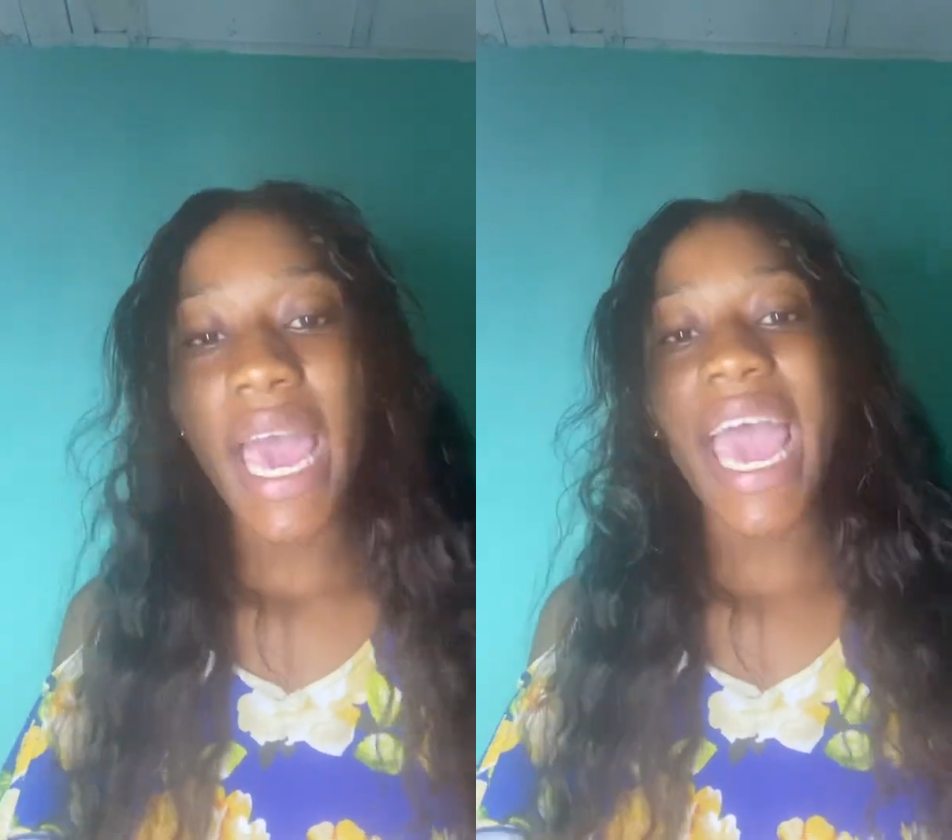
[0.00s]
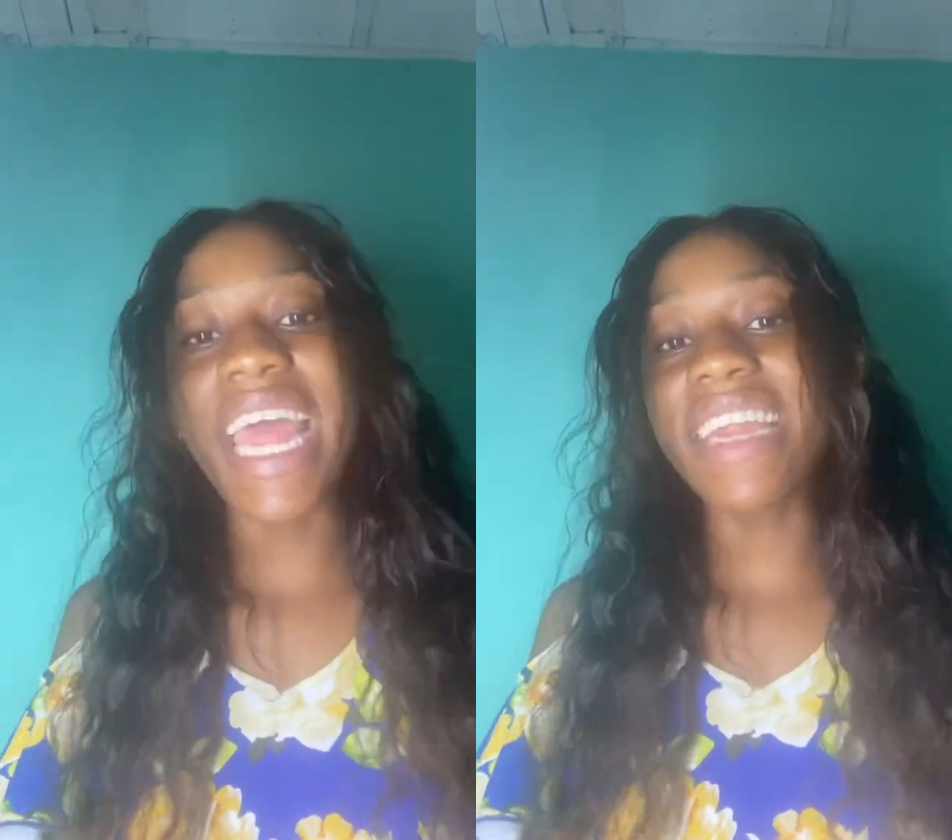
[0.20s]

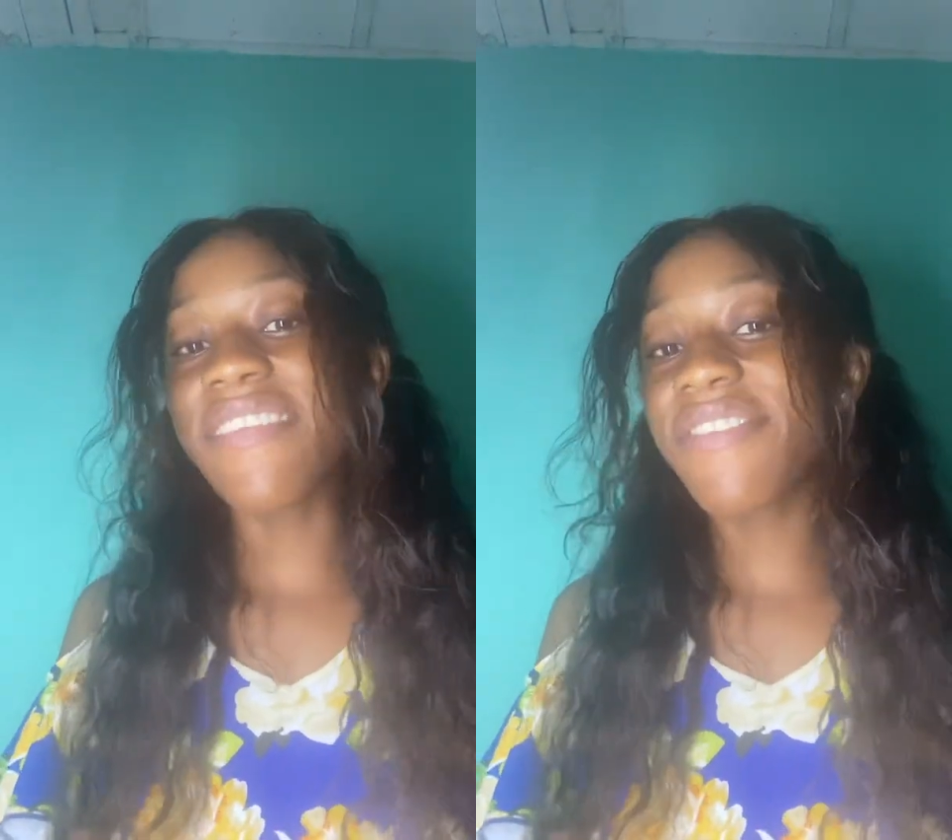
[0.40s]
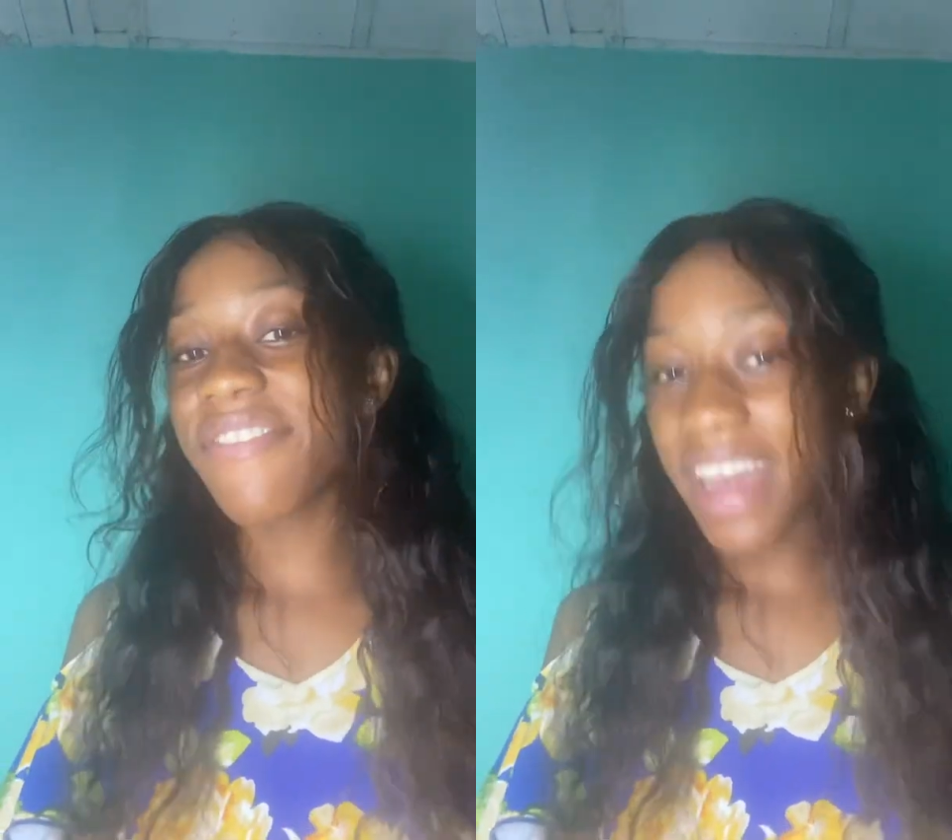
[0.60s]
and the
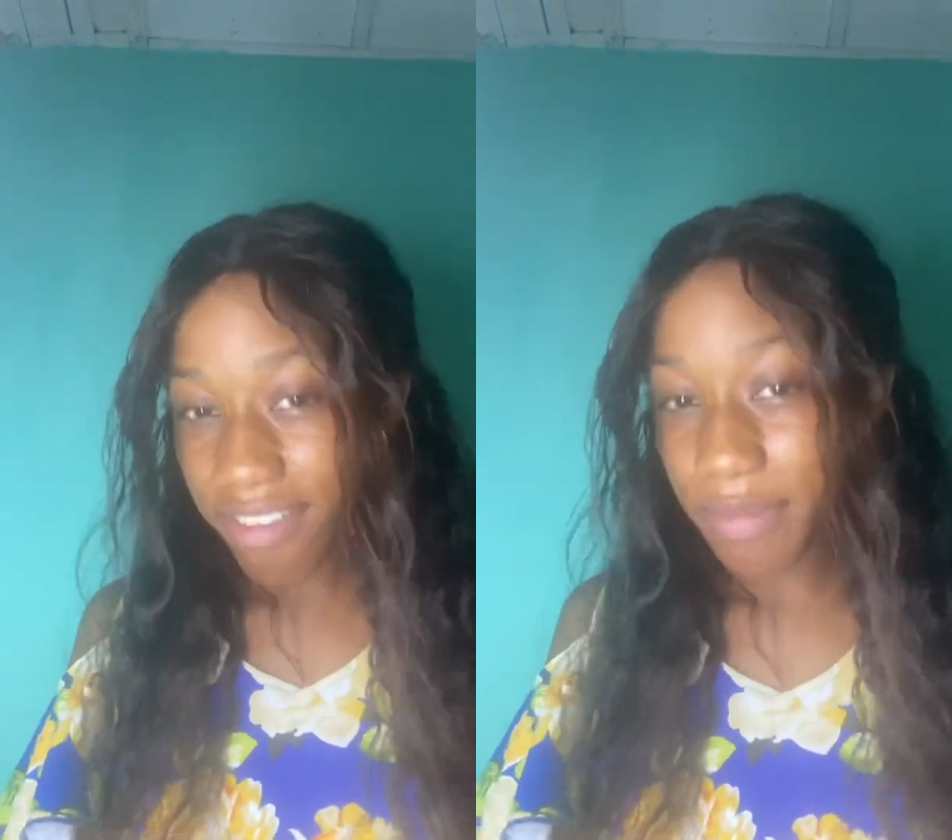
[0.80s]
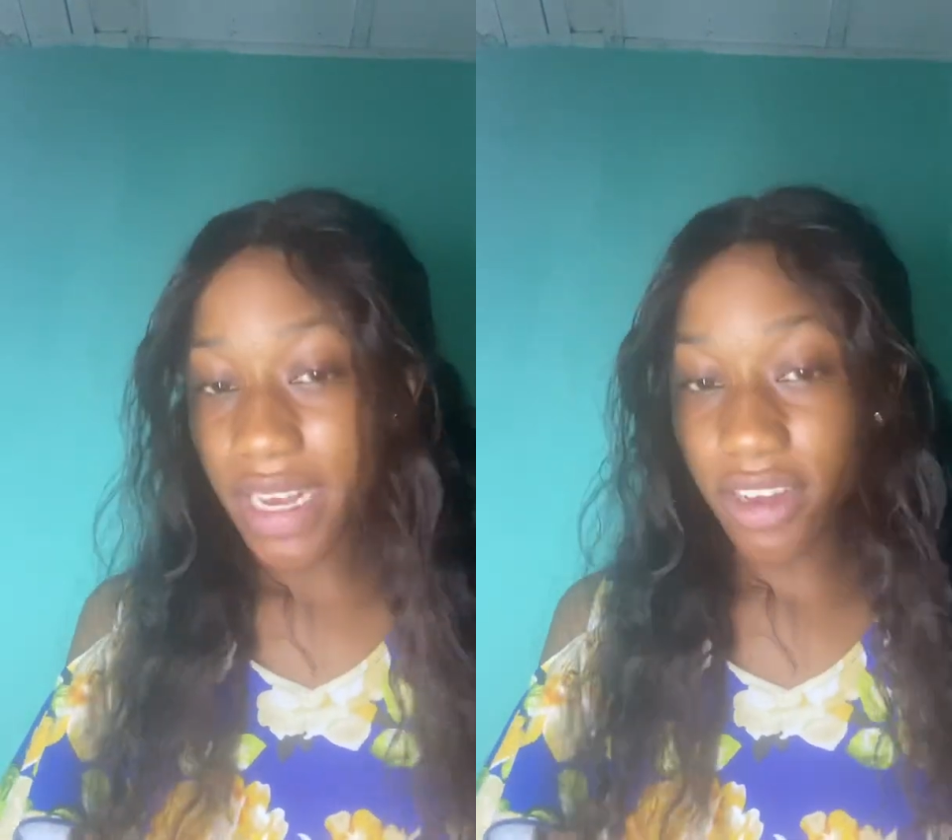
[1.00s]
5
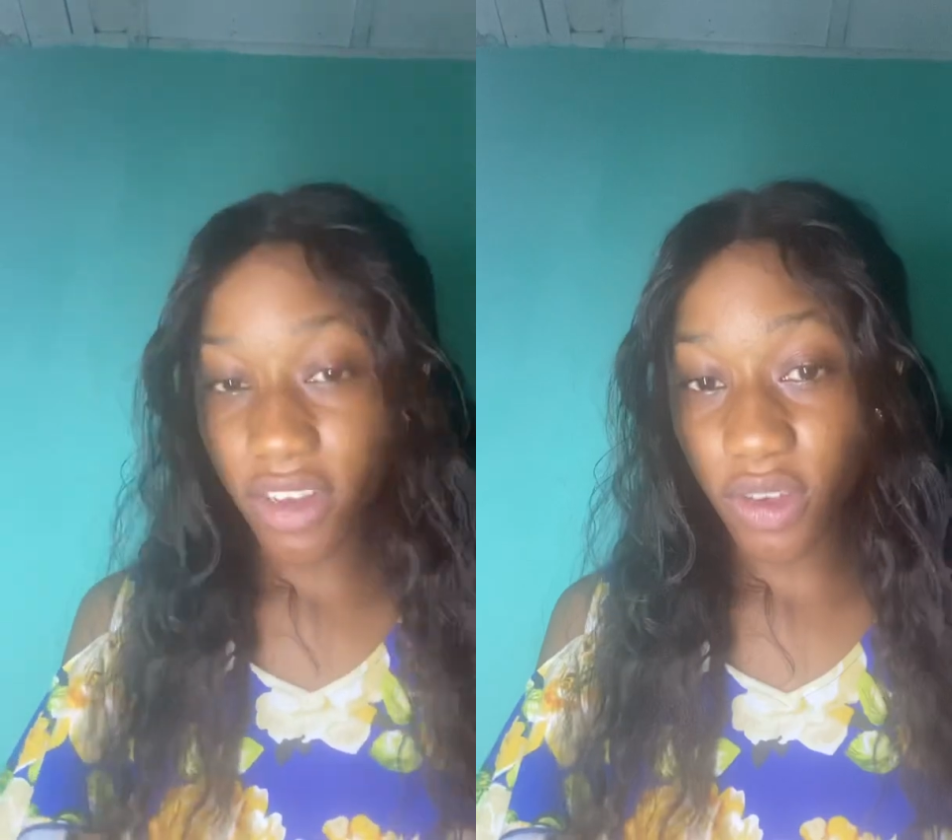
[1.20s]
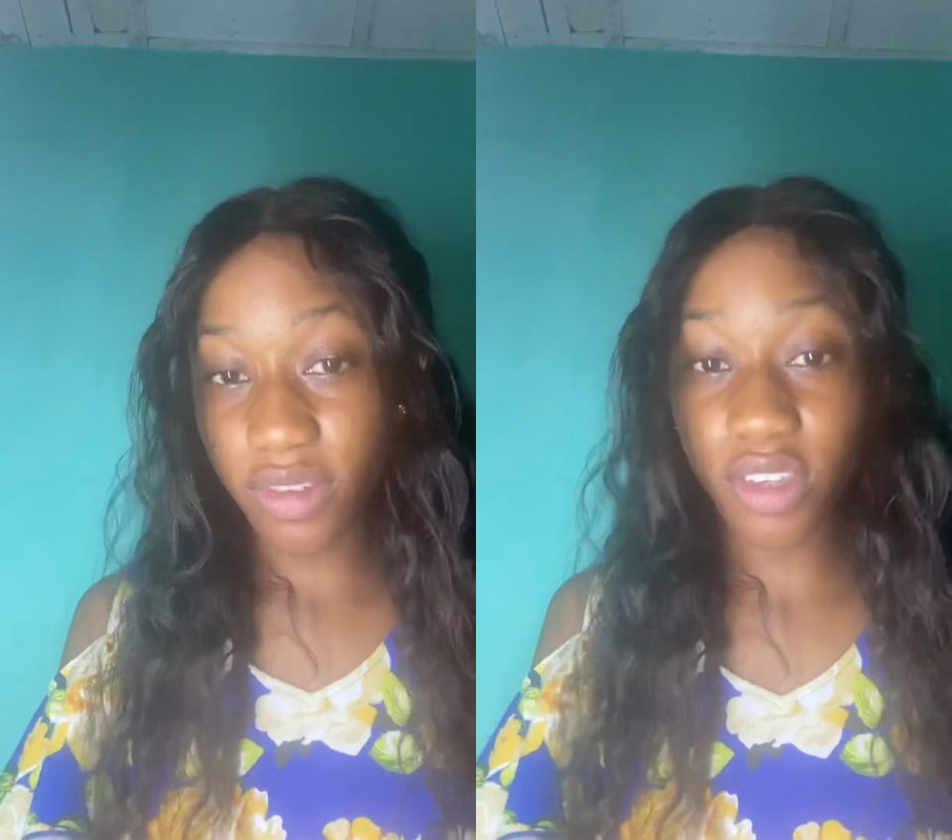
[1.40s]
million
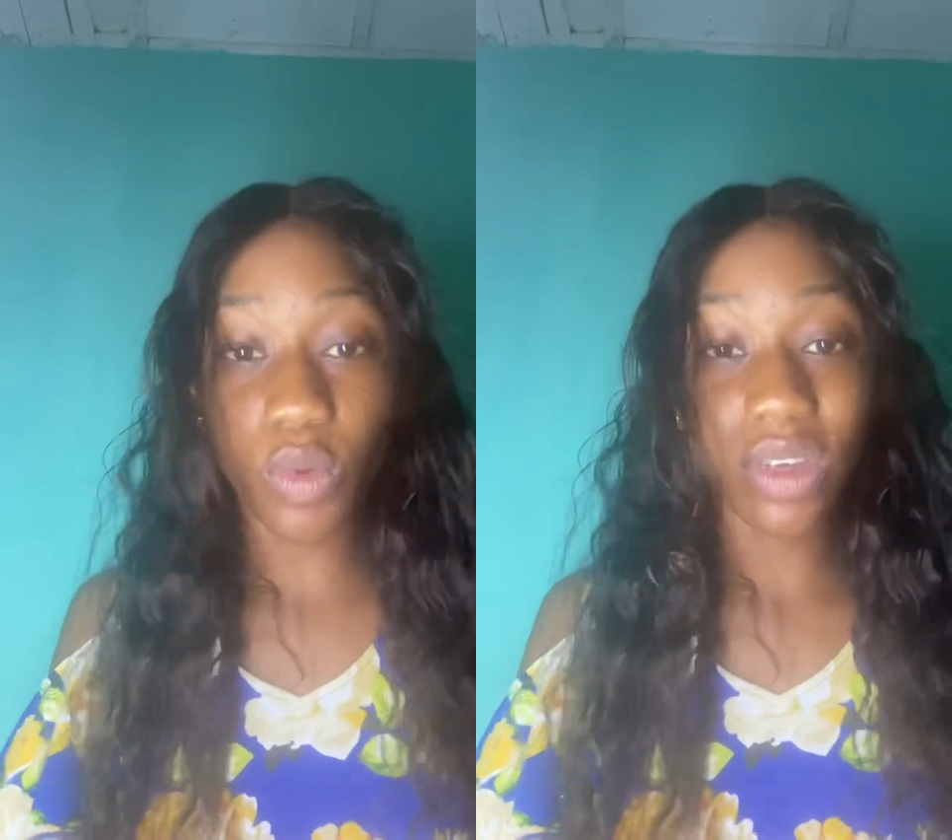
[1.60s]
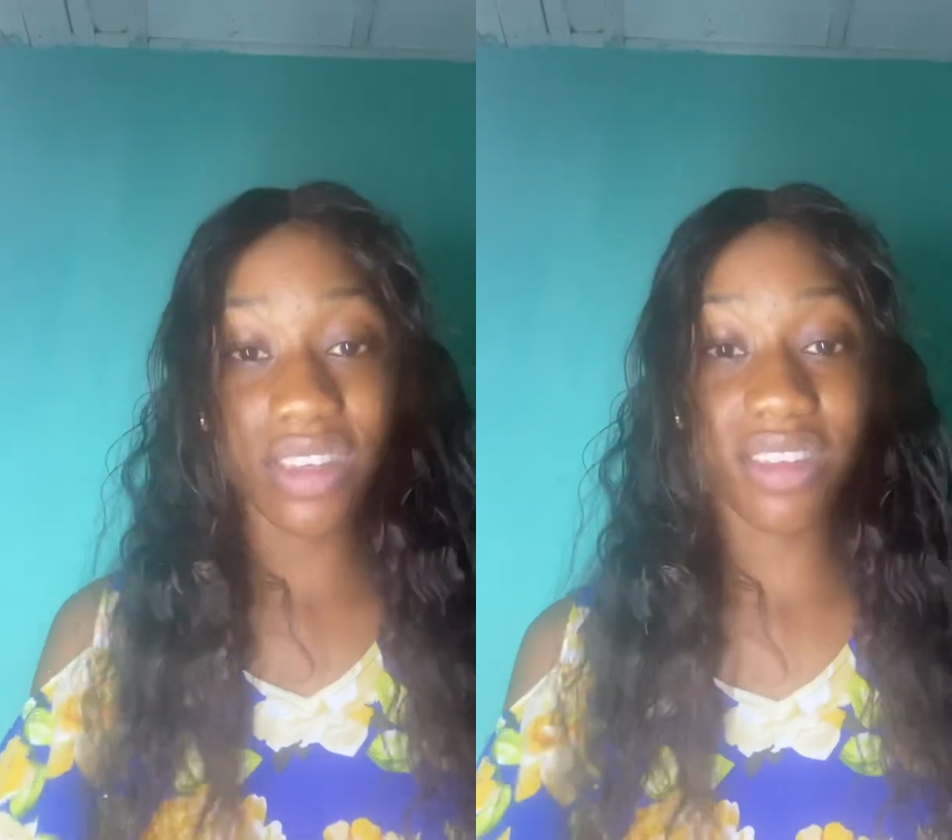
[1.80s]
euros is what is